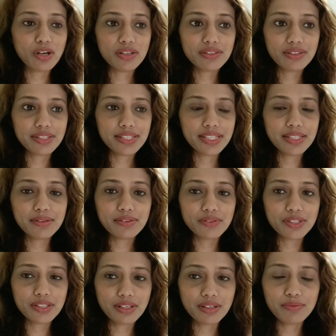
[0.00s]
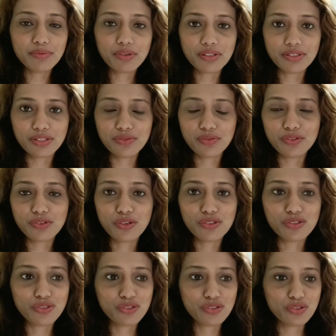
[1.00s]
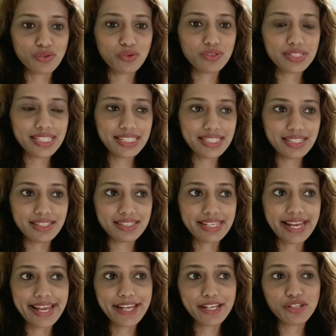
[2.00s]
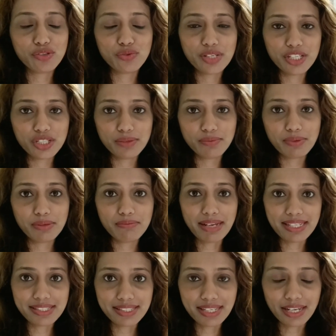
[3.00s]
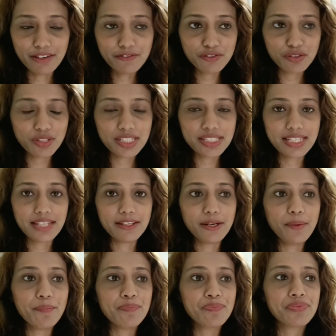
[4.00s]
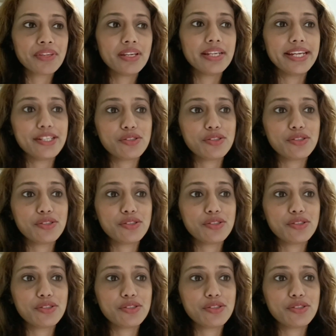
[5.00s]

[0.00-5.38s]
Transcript: and my god the return return process was also so tedious i had to reship it myself to the seller